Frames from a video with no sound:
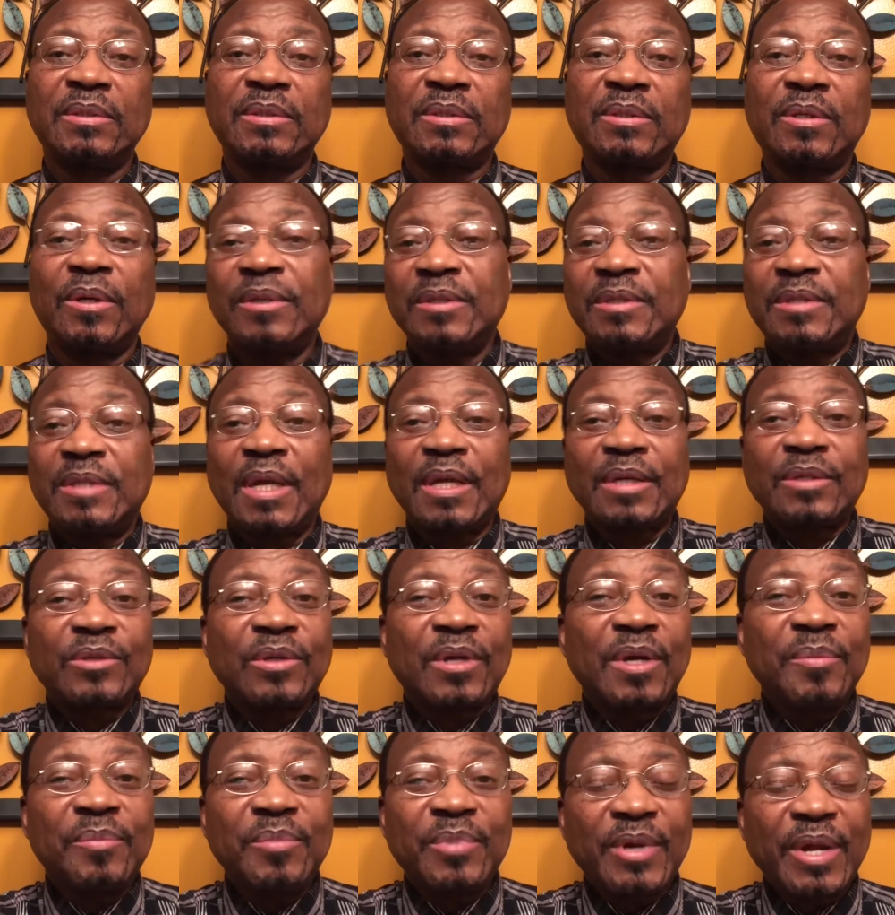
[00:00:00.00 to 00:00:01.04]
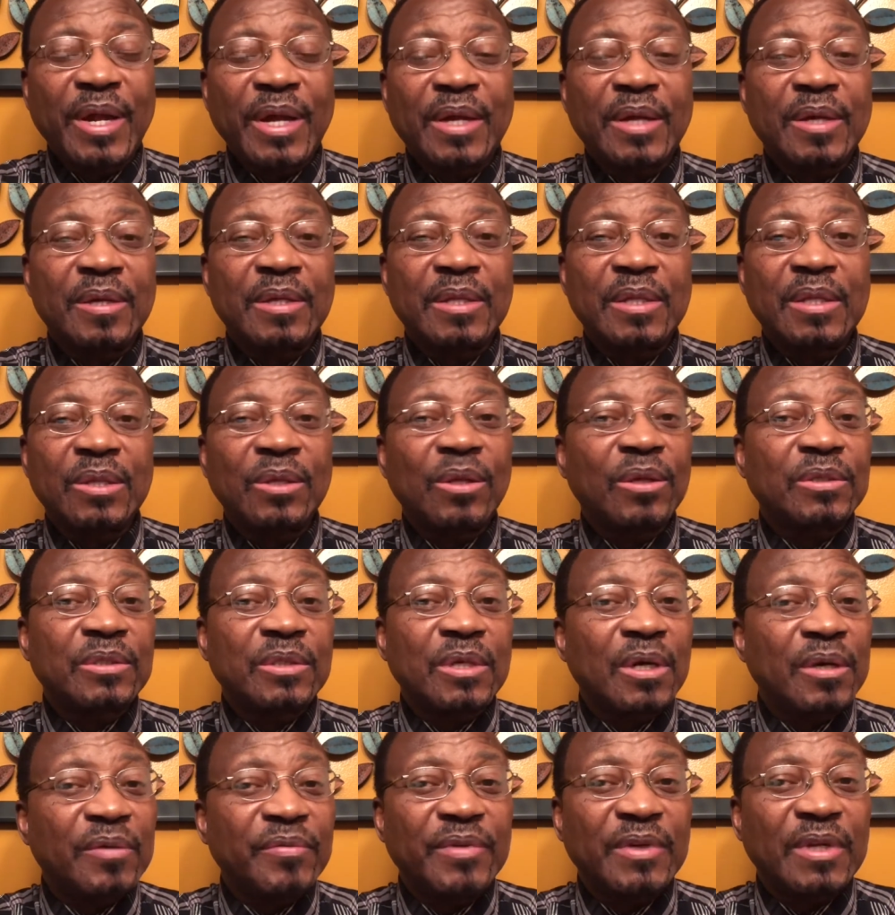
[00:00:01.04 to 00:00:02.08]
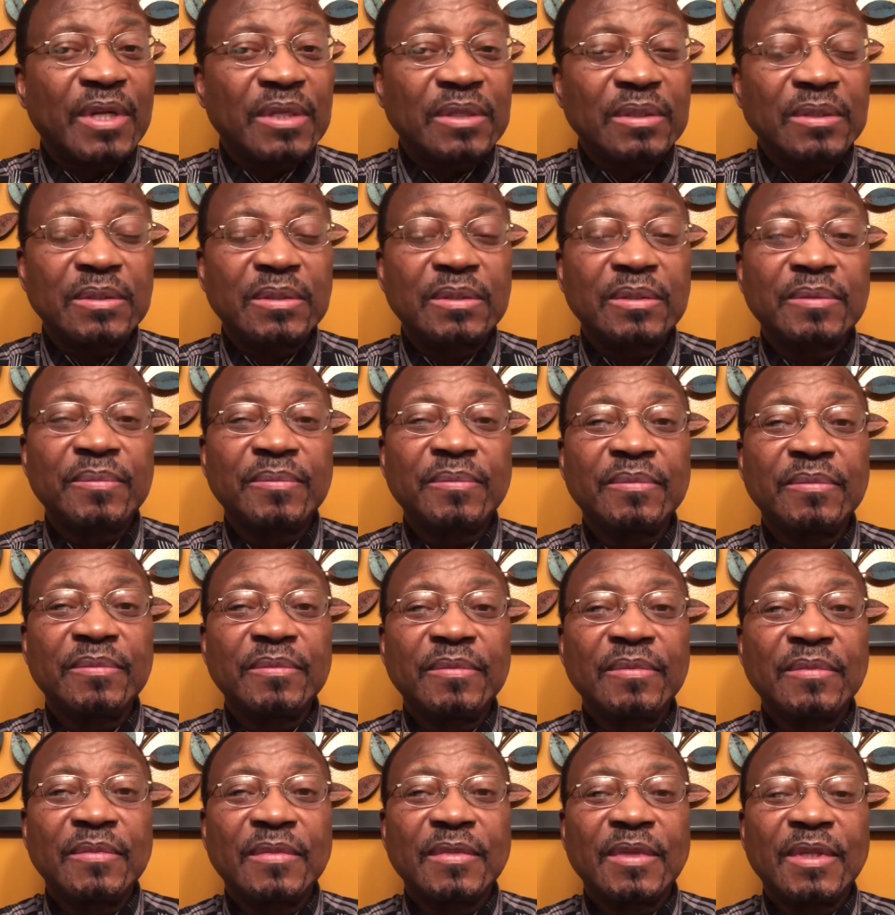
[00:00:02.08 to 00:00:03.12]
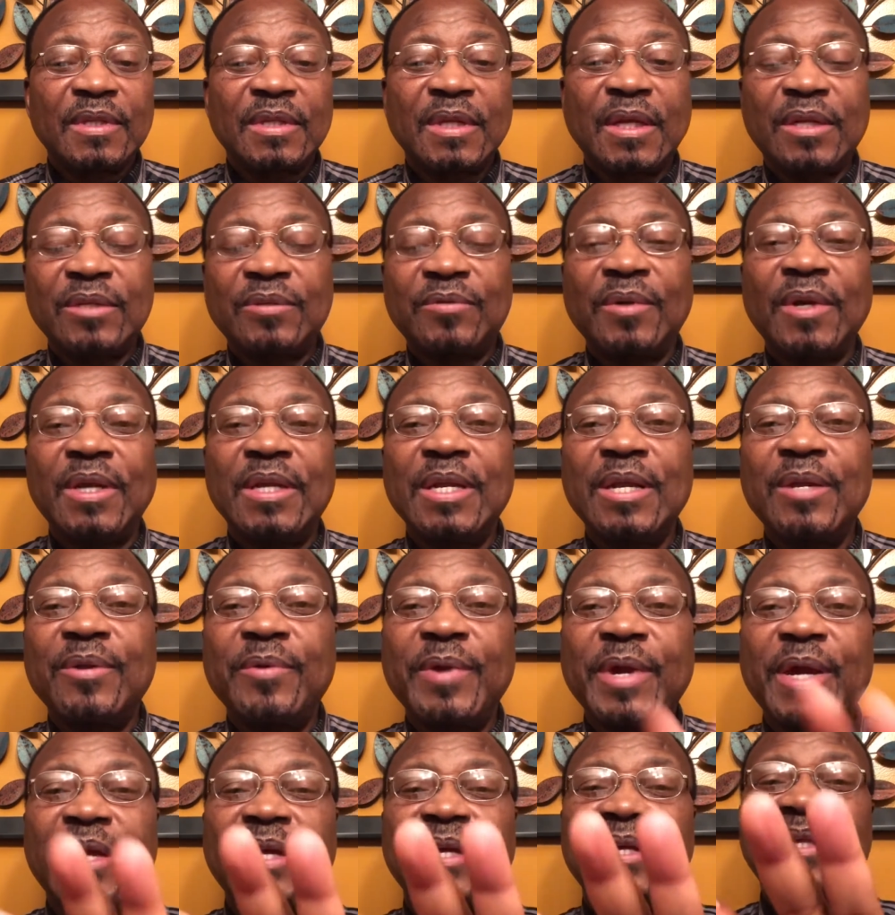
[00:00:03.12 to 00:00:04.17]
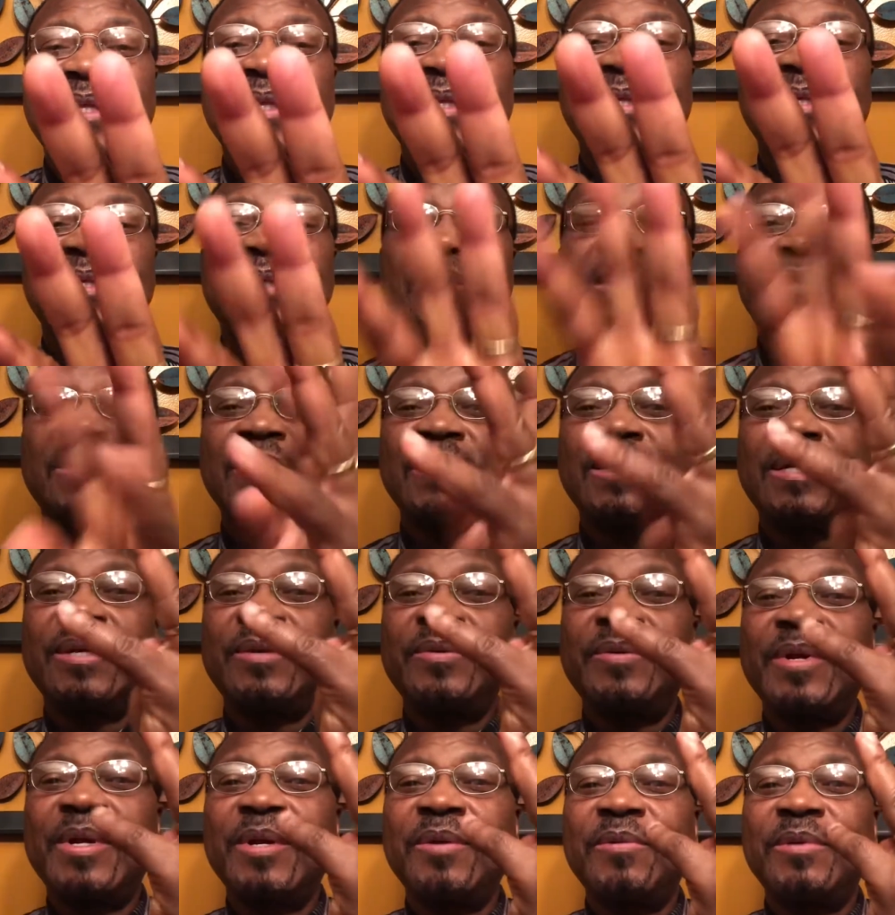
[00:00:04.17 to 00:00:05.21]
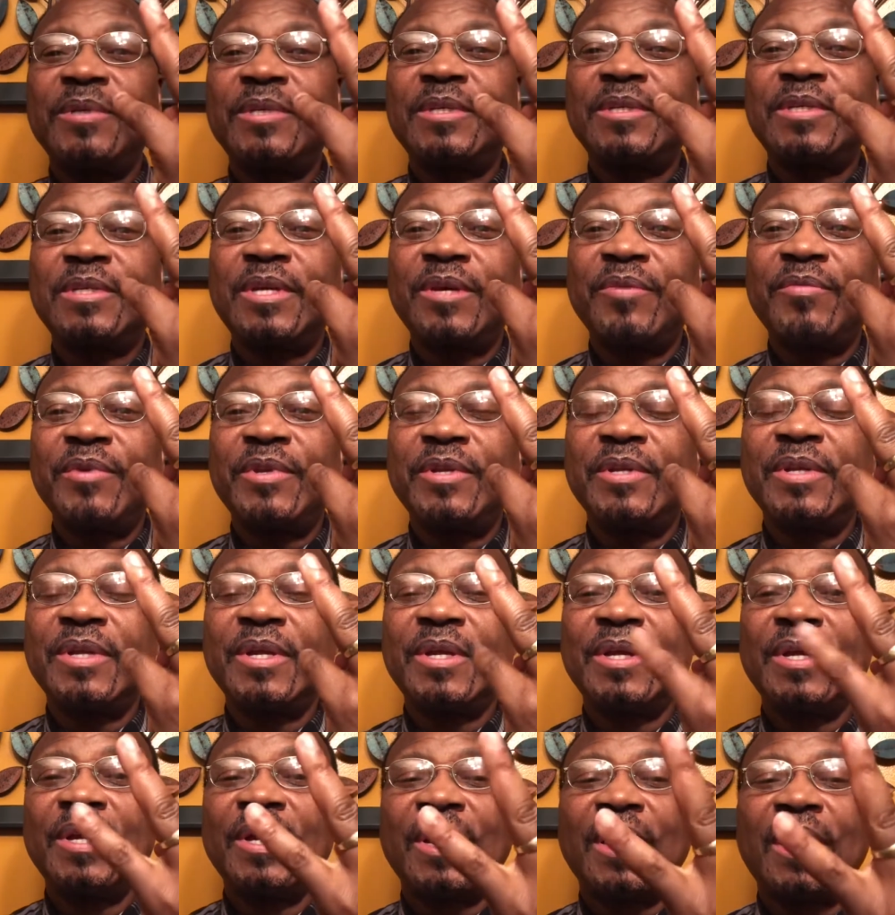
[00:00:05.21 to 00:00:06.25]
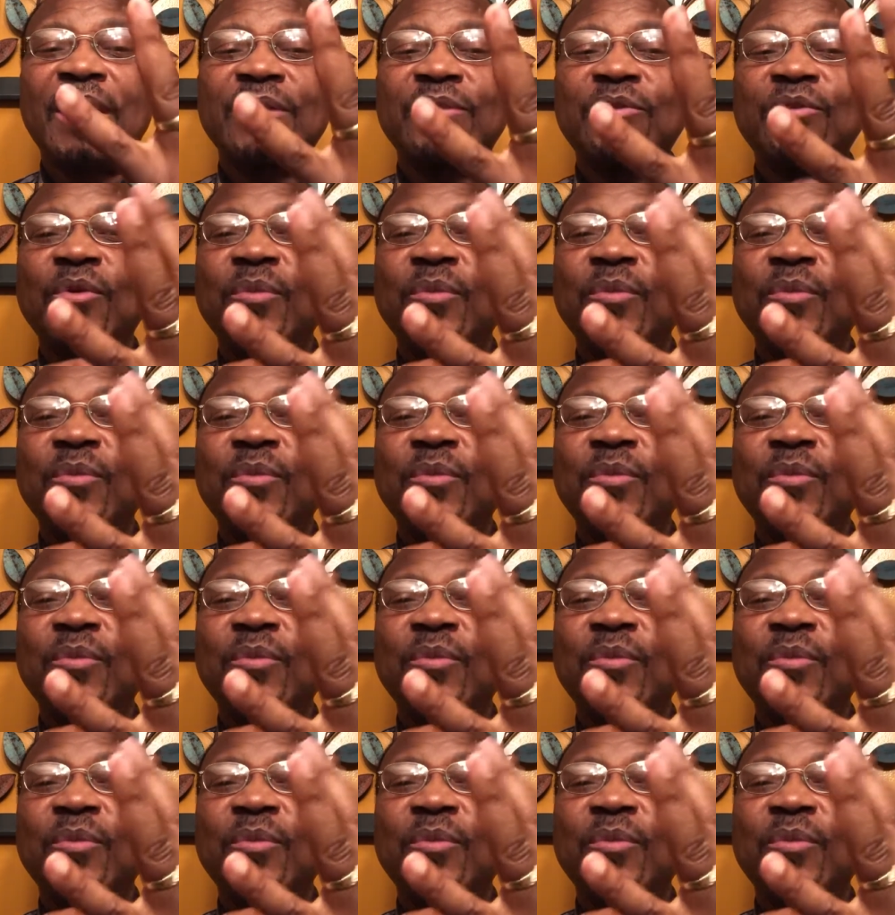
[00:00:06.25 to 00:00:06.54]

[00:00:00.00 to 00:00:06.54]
Contract you can break, not covenant. That is why the ring. See, the ring which is given has no